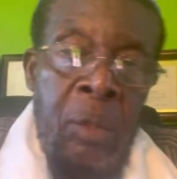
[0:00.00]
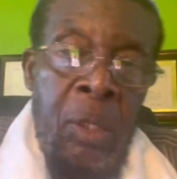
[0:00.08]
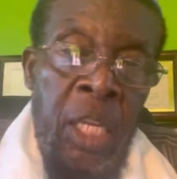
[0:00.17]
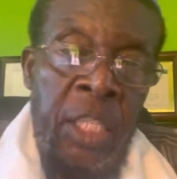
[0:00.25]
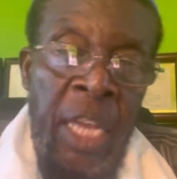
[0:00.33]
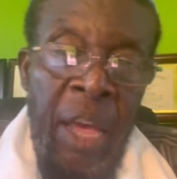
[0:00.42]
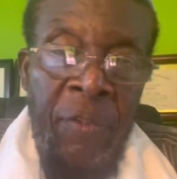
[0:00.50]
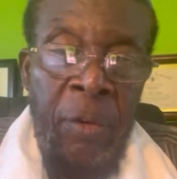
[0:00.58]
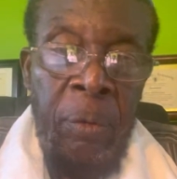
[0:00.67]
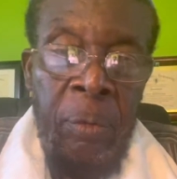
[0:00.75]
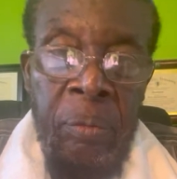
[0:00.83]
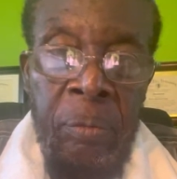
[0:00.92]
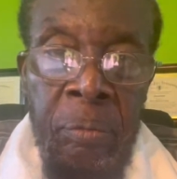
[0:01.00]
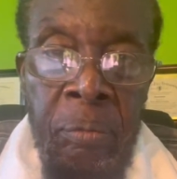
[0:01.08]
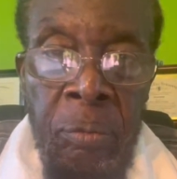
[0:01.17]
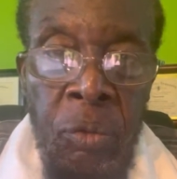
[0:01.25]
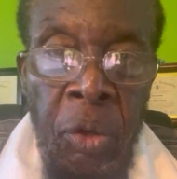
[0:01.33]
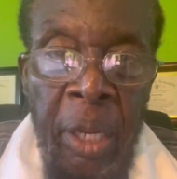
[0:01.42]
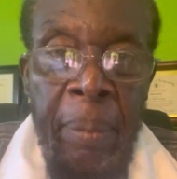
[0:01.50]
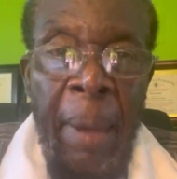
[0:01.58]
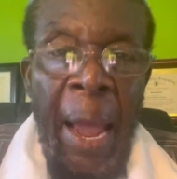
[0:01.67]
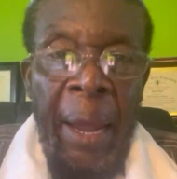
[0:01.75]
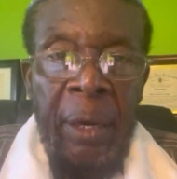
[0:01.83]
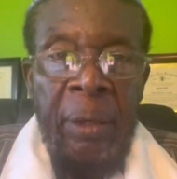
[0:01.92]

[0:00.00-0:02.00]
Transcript: his nephew, took him back,